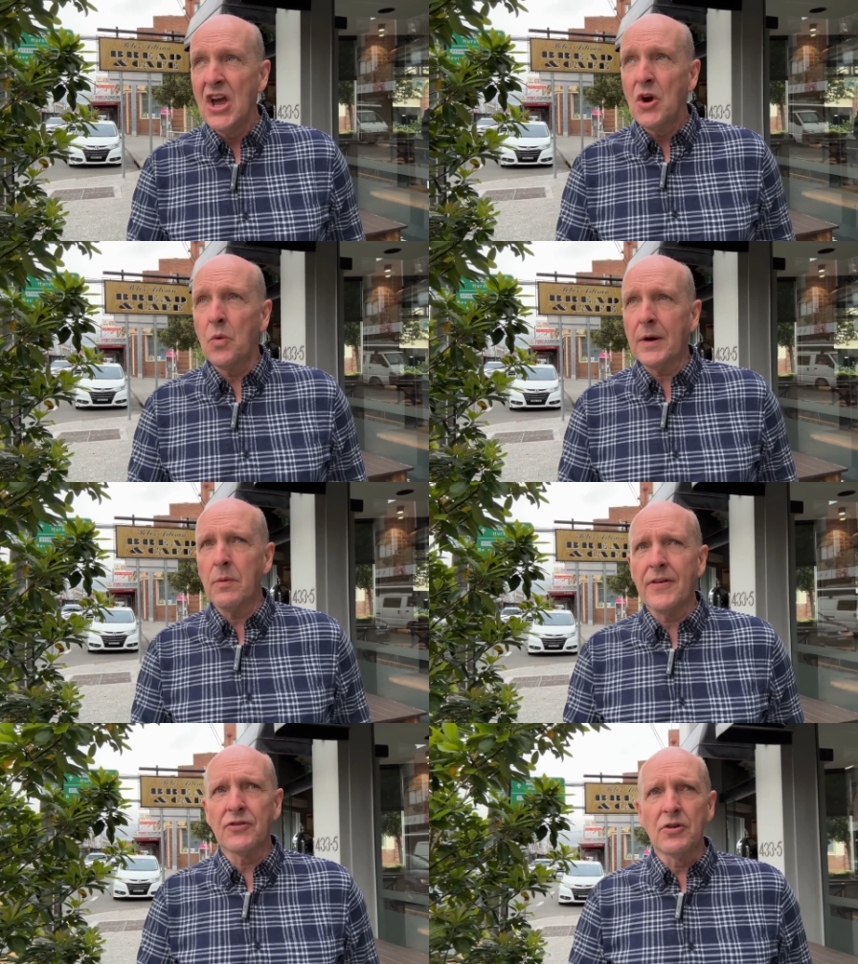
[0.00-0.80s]
Quick
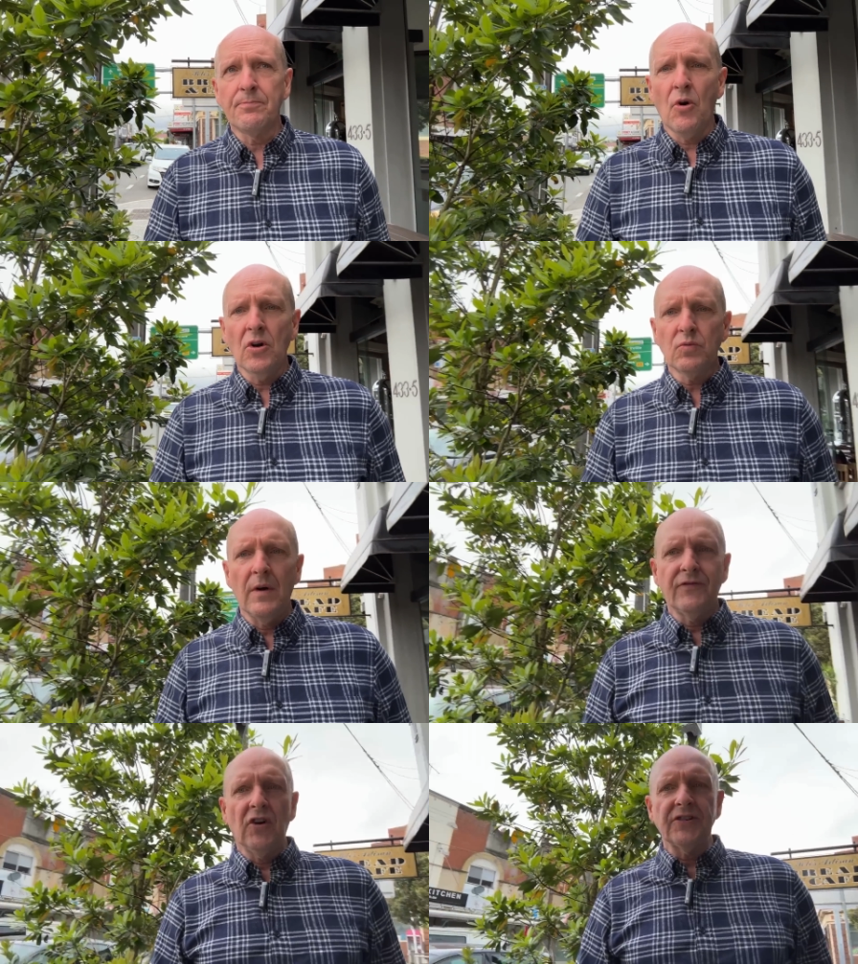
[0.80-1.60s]
weather report,
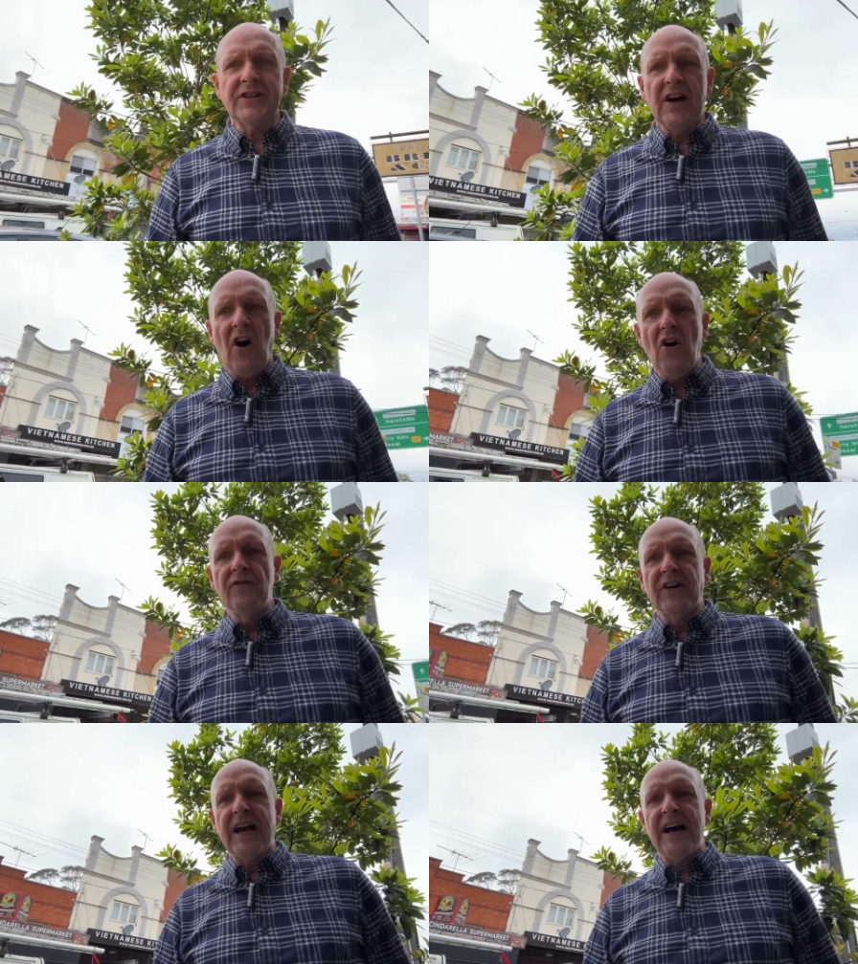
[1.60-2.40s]
we've got
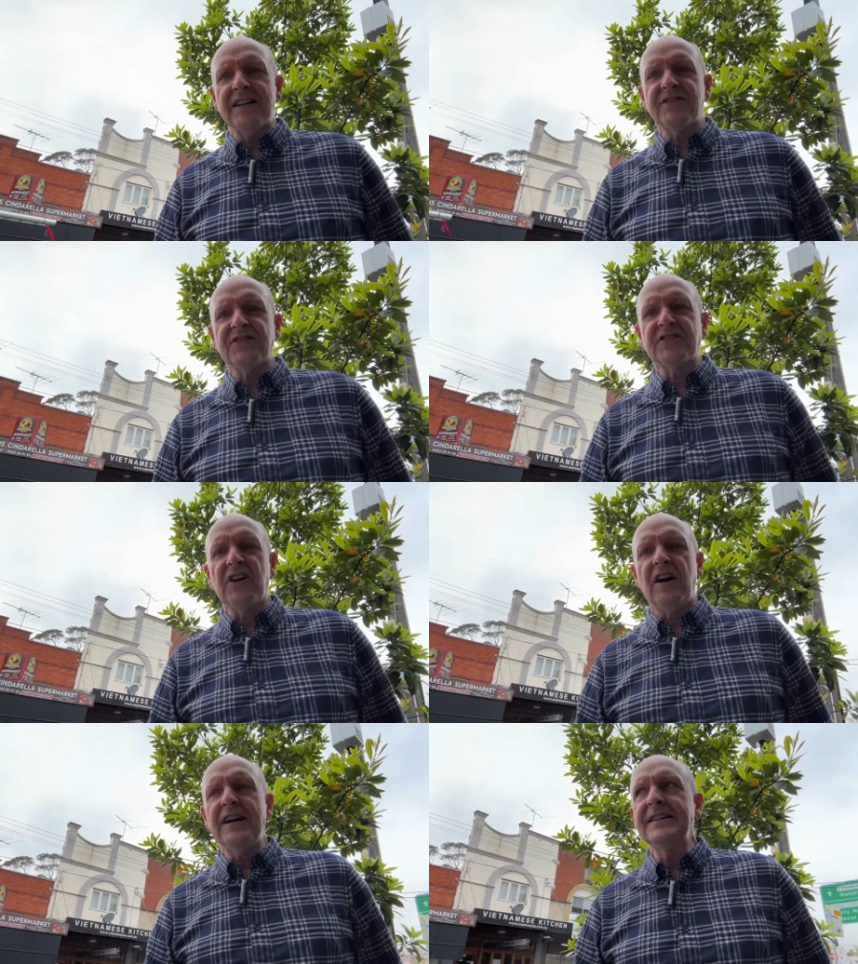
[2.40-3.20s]
overcast
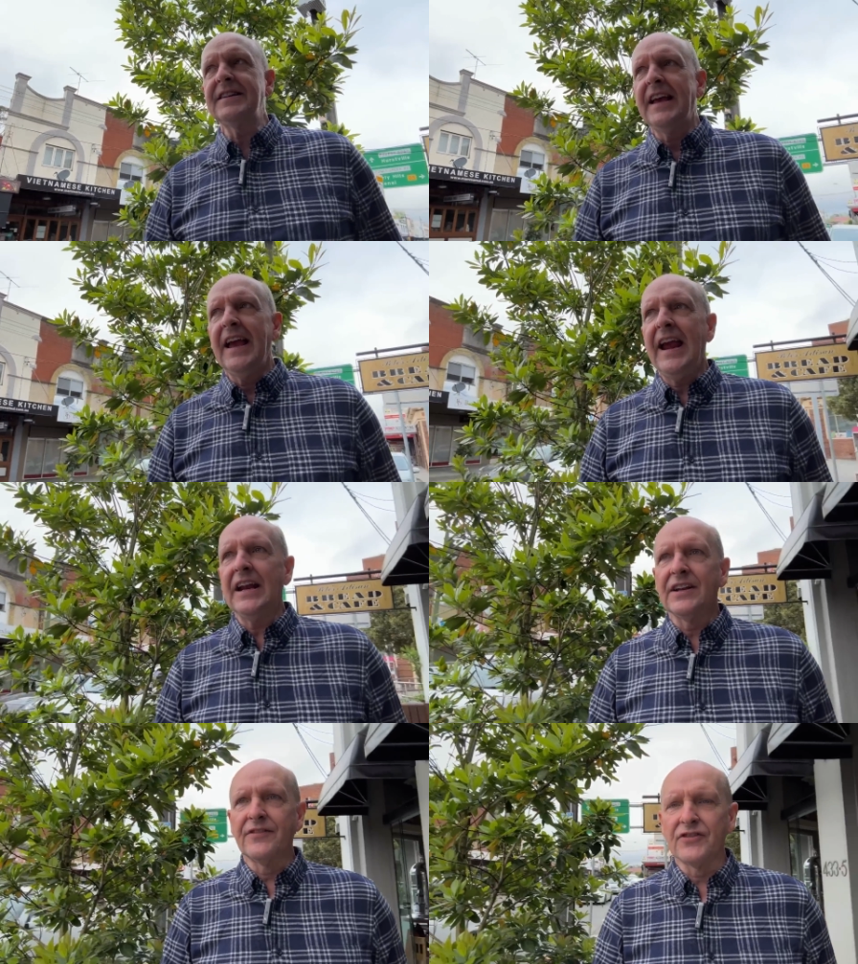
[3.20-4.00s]
skies
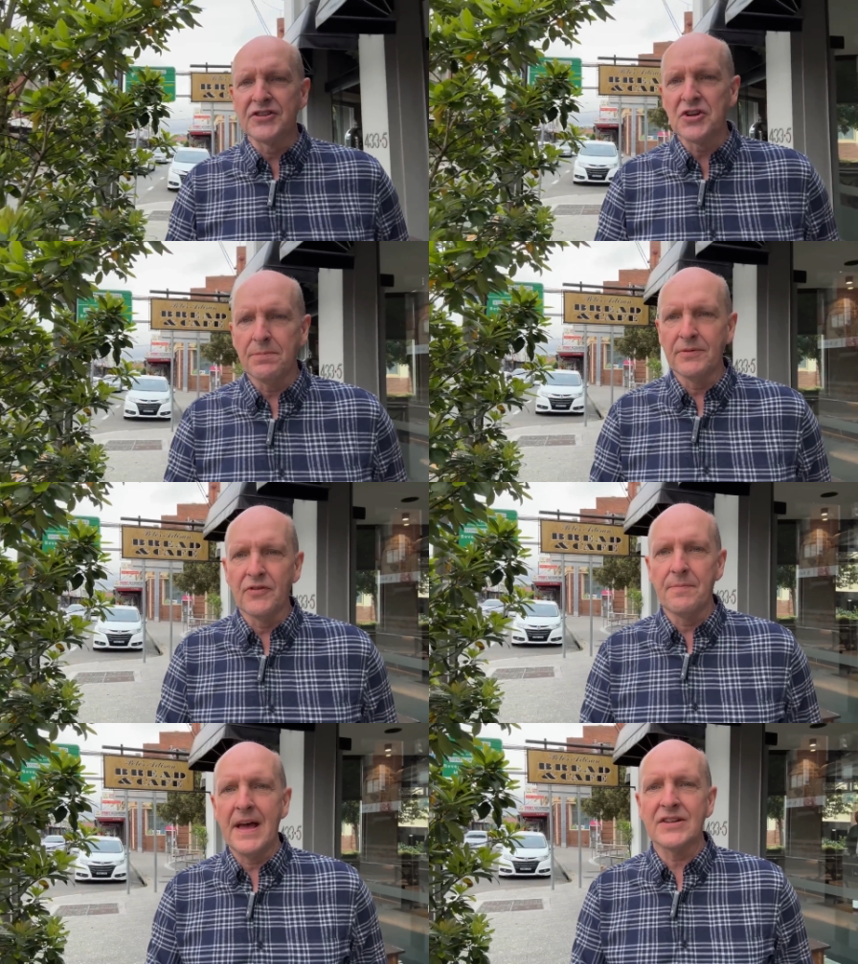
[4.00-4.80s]
heading for a top of
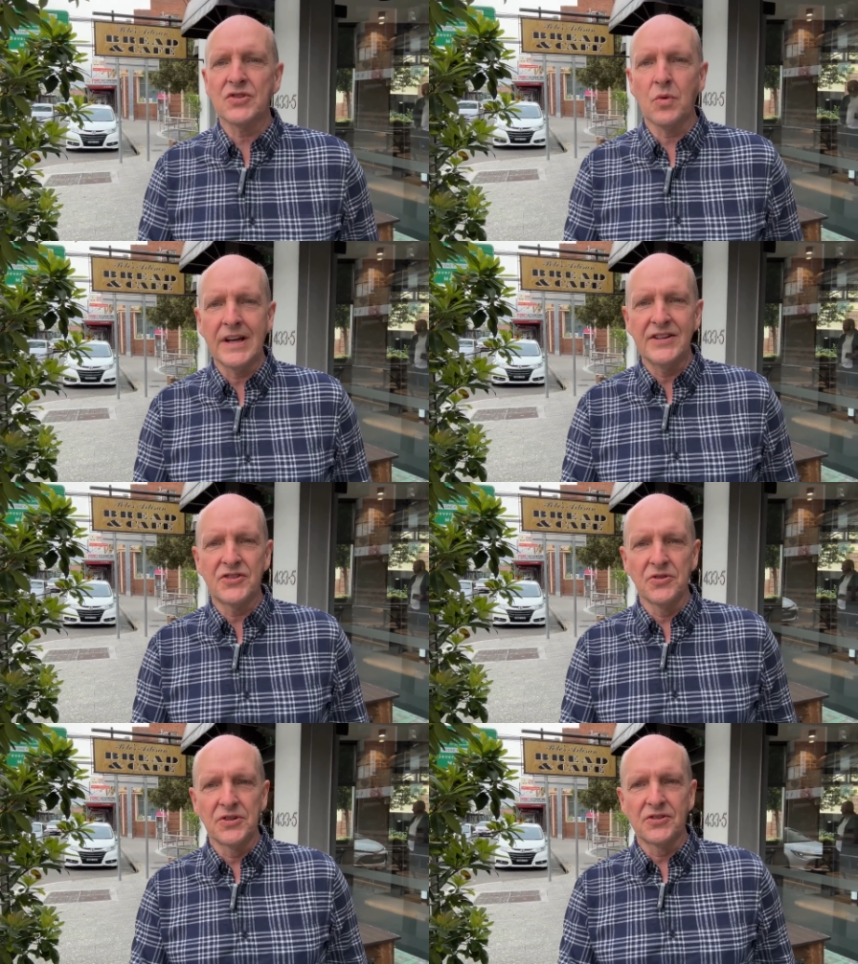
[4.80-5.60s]
about
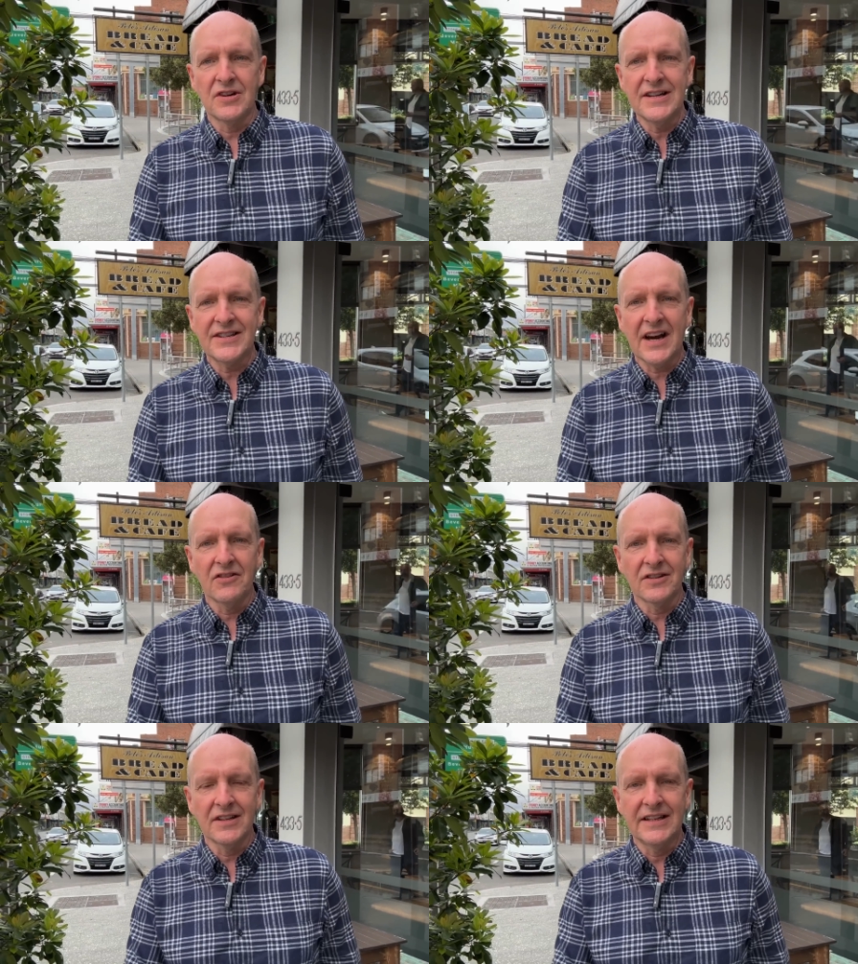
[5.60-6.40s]
22 degrees,
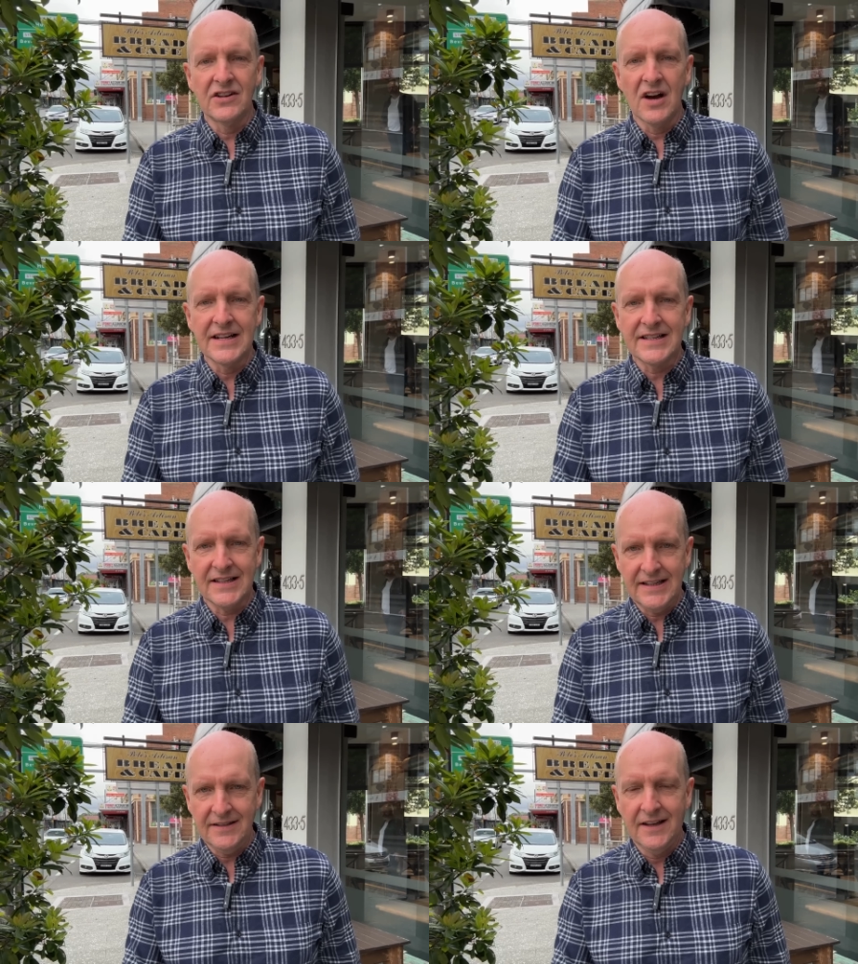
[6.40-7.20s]
currently
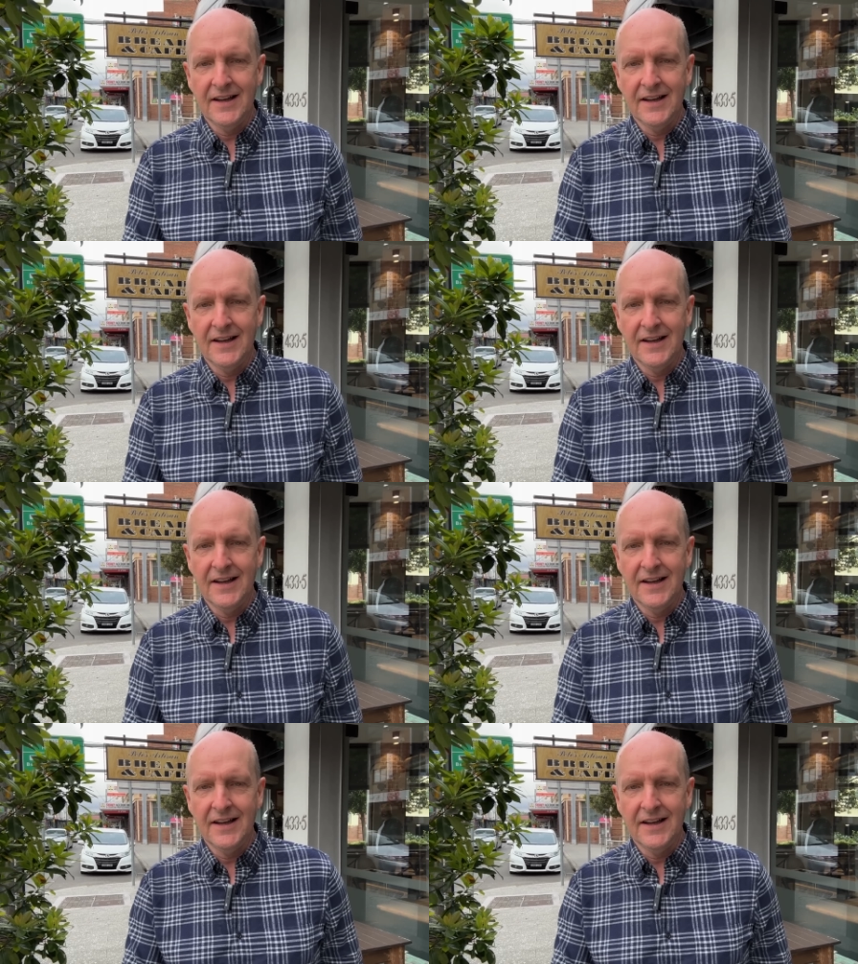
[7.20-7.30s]
19,